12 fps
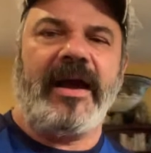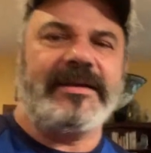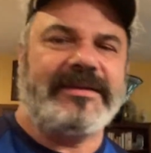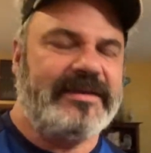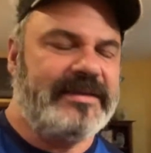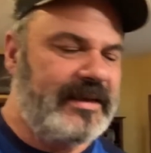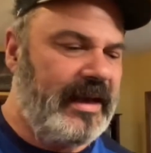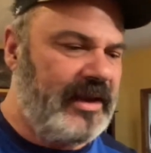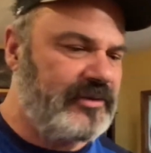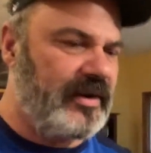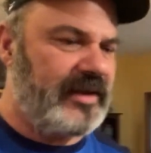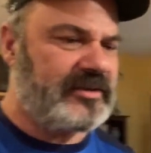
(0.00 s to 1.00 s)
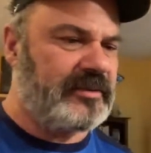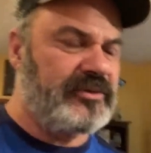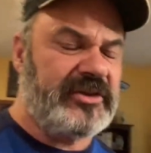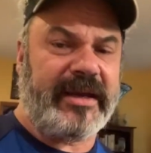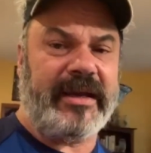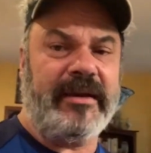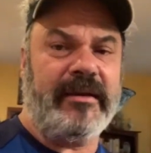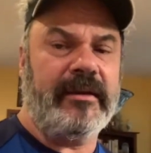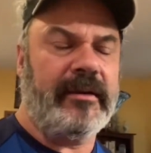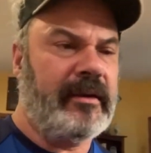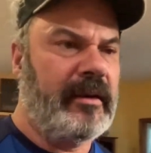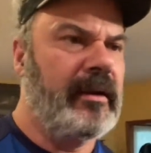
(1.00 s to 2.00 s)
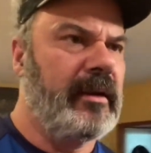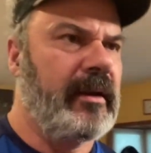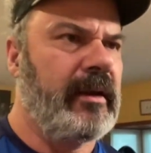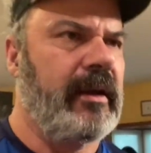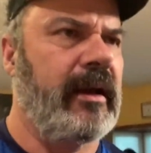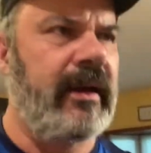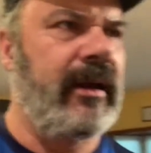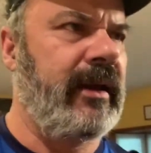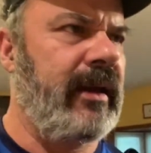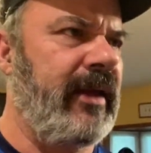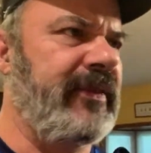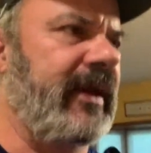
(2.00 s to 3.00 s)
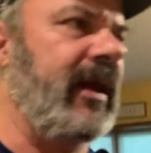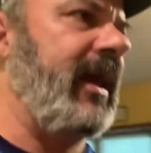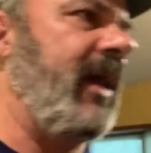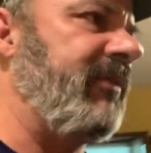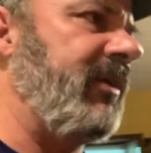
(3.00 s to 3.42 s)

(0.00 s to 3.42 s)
did dehydrate some chicken, and I think I have it